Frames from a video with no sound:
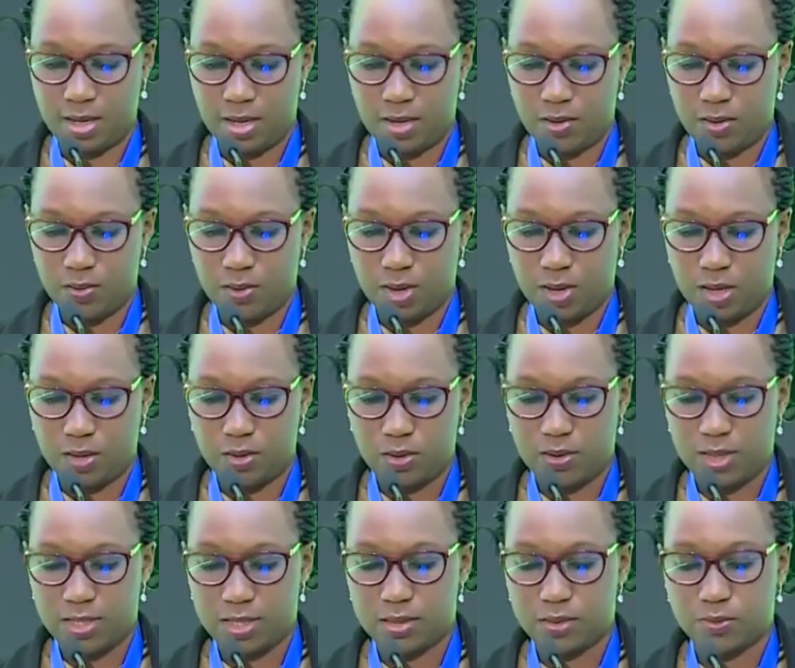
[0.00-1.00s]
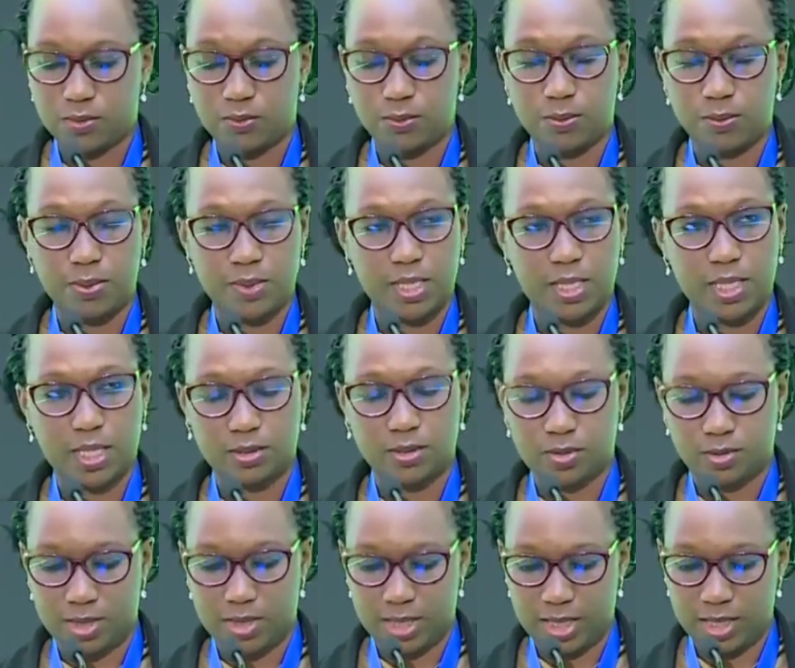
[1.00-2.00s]
who allow us to be here
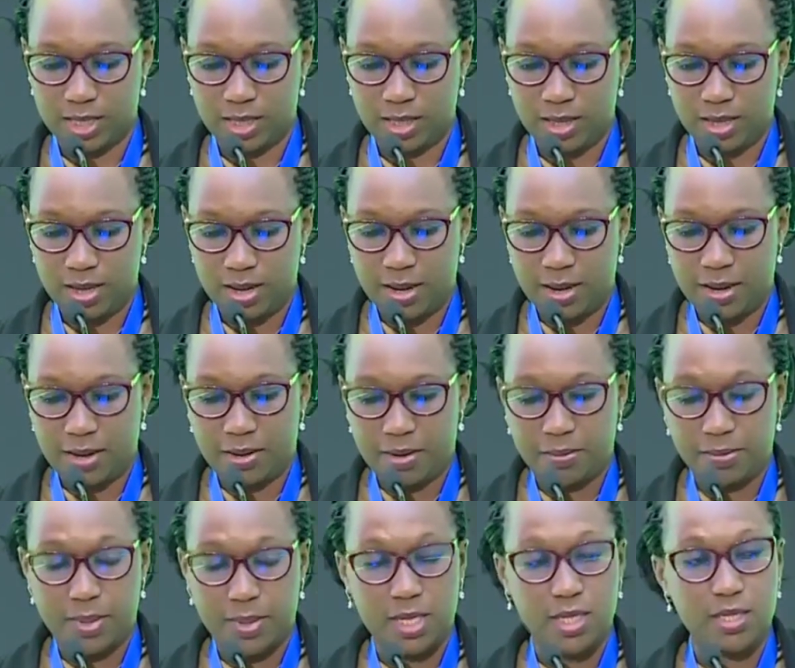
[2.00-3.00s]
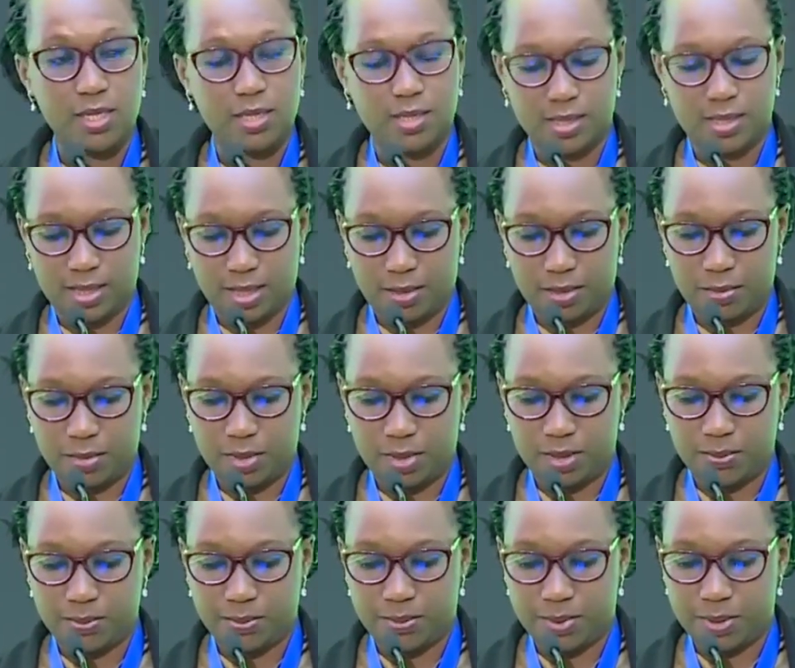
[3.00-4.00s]
today May his name
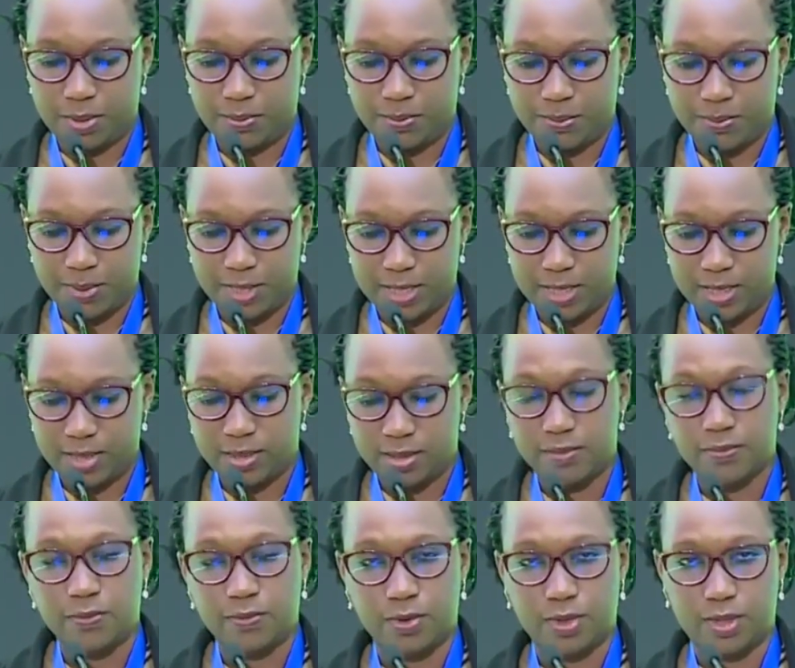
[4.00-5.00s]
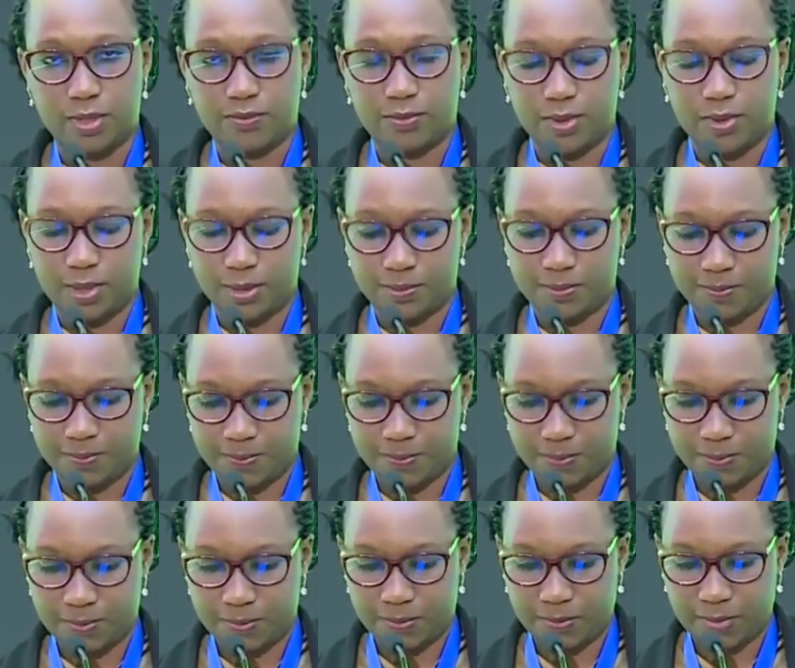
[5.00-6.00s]
be praised forever.
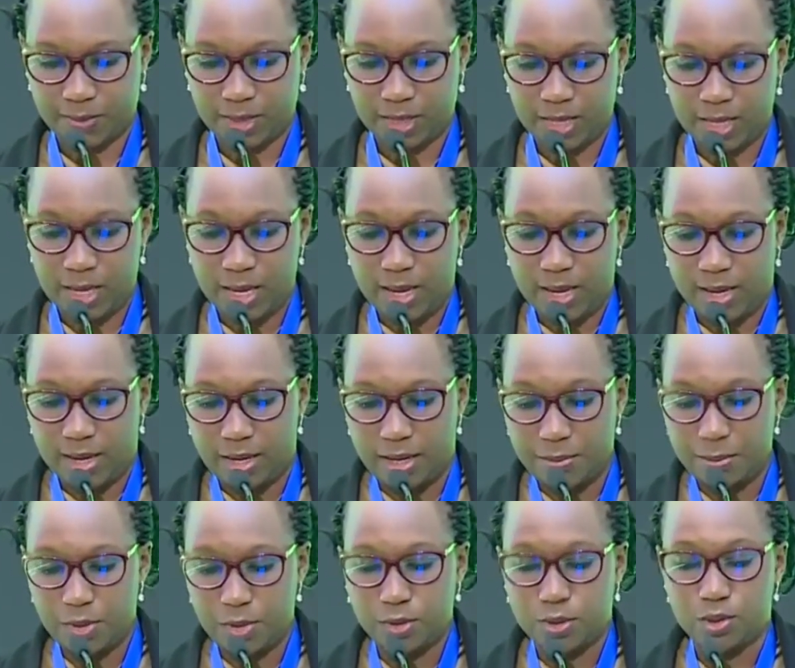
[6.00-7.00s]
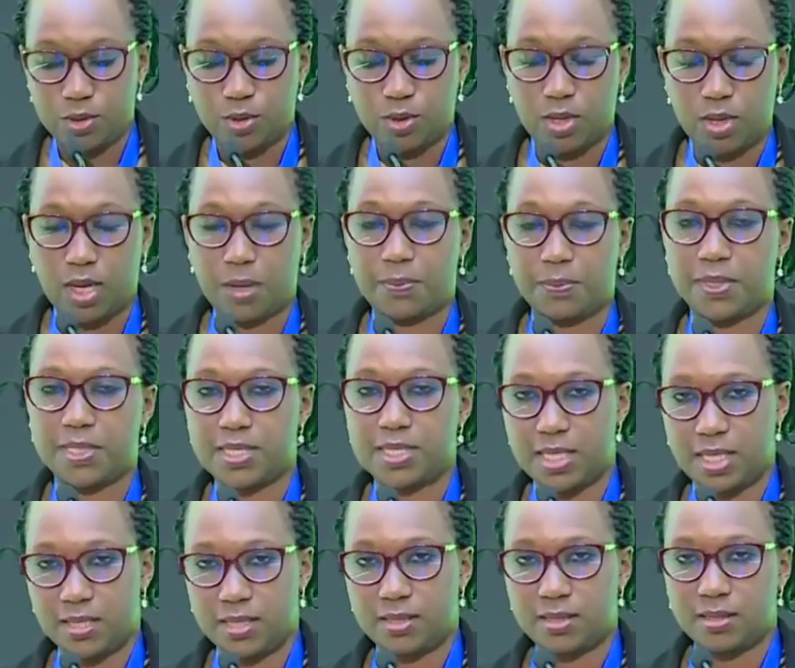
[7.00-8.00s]
Let me also
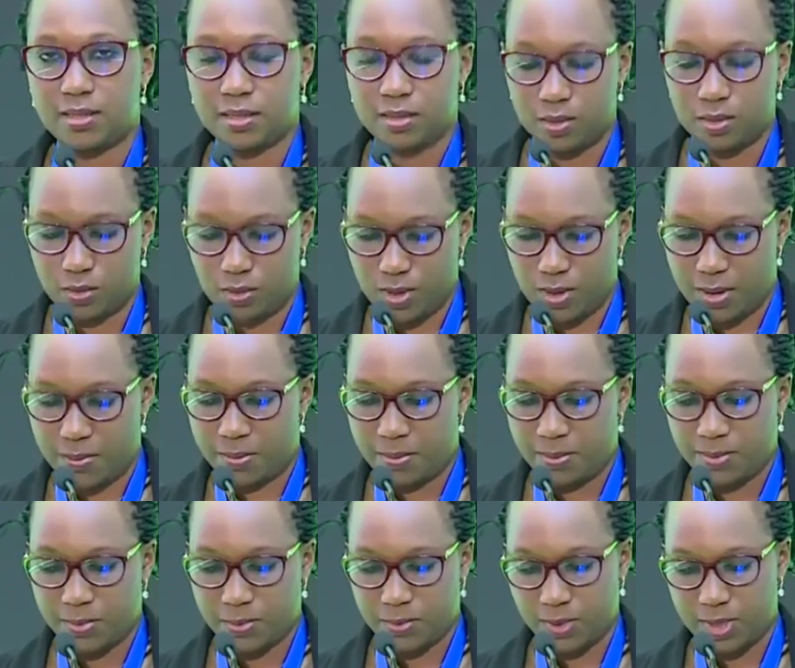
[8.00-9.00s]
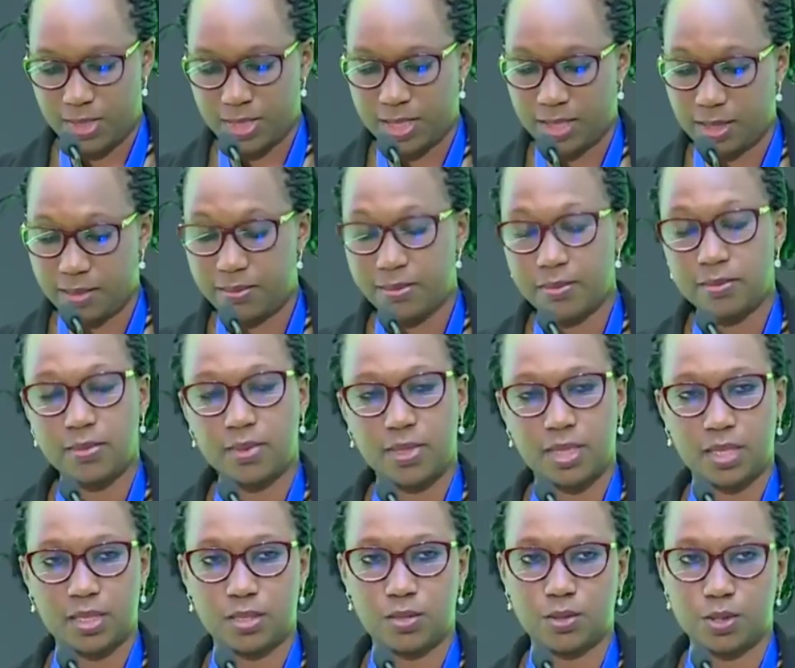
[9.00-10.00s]
appreciate the warm welcome
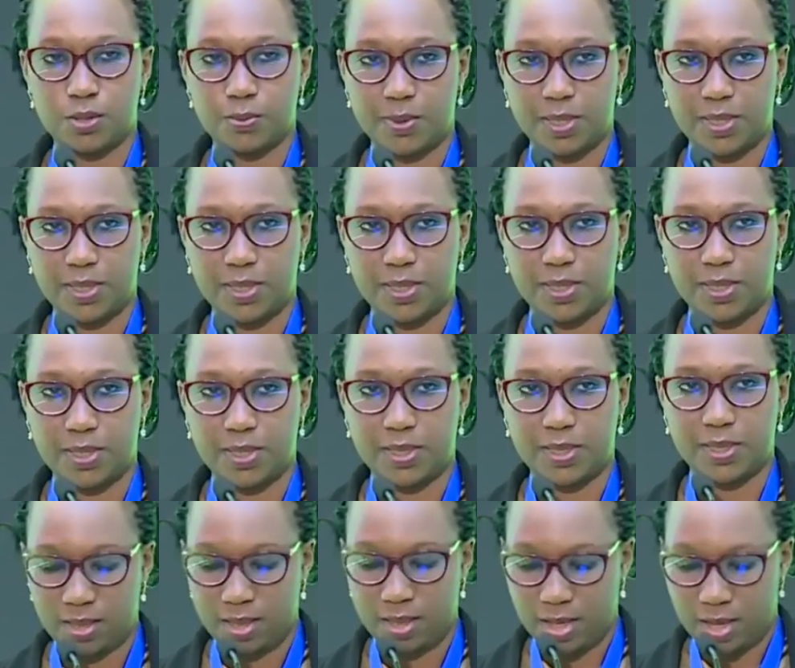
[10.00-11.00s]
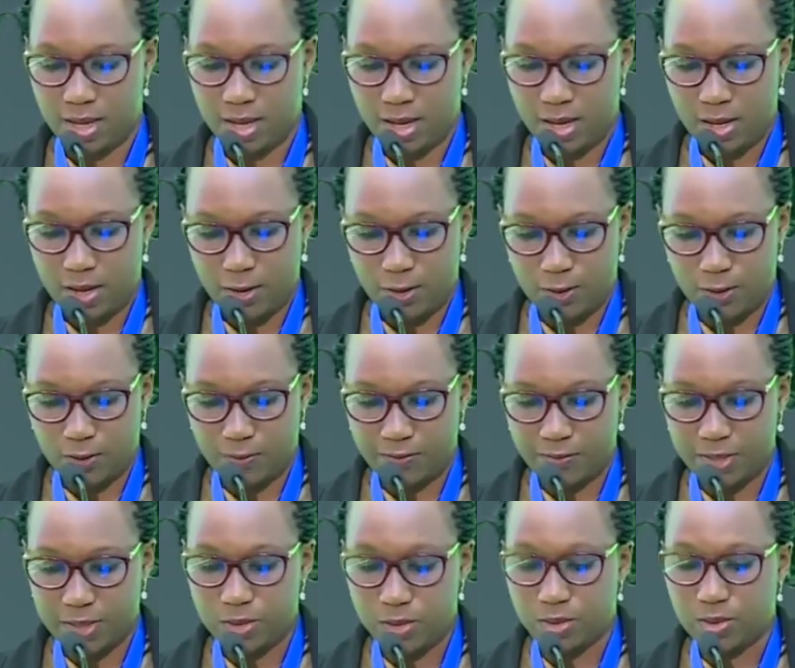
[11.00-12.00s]
and the hospitality
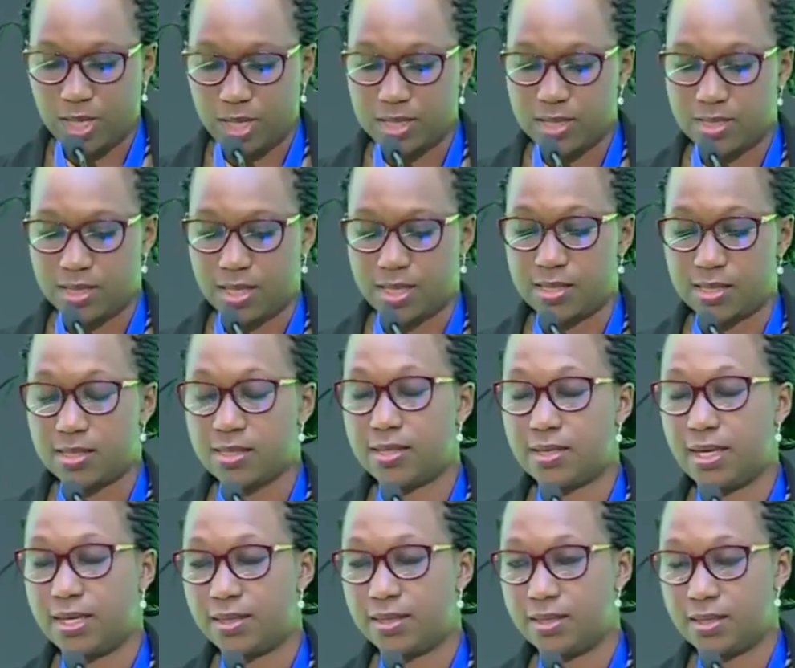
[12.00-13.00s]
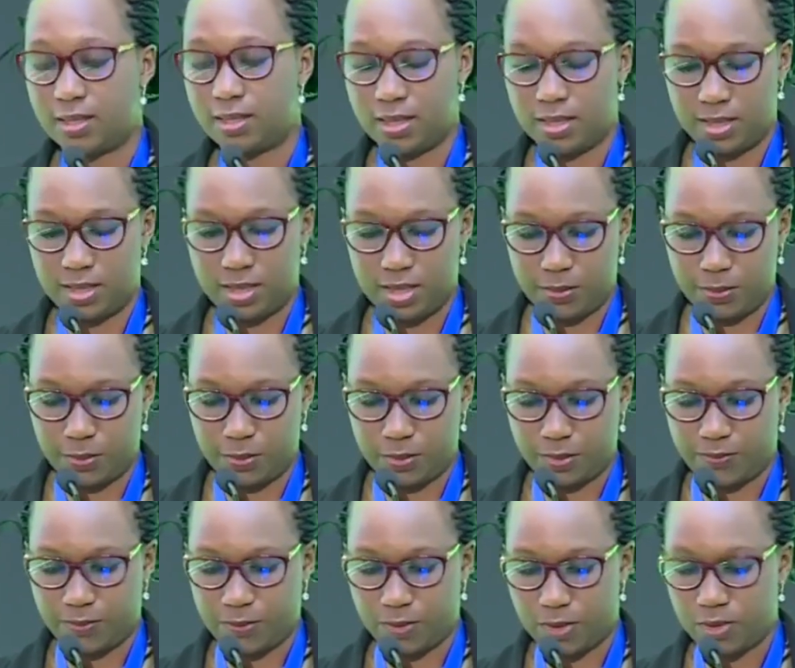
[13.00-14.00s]
conveyed to us since landing in this
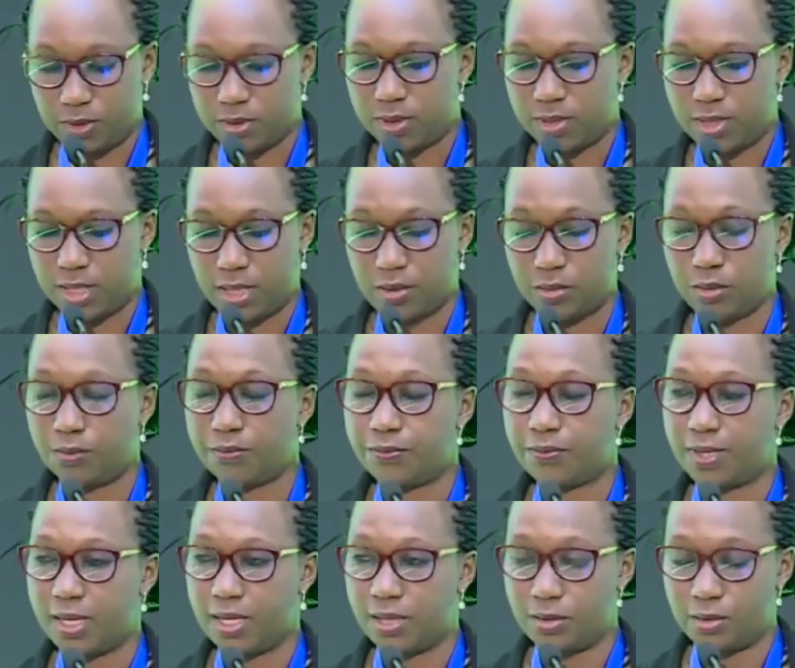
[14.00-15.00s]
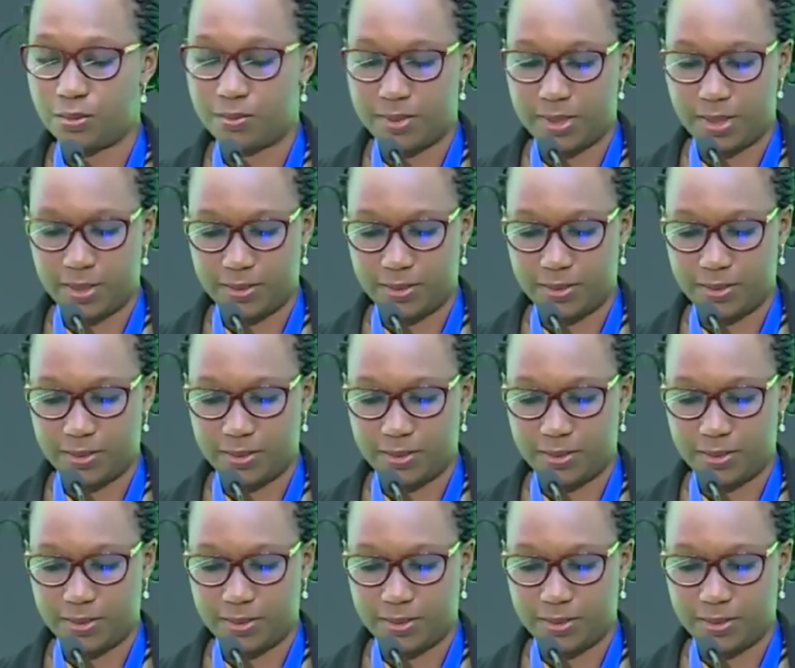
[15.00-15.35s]
beautiful town of Nairobi.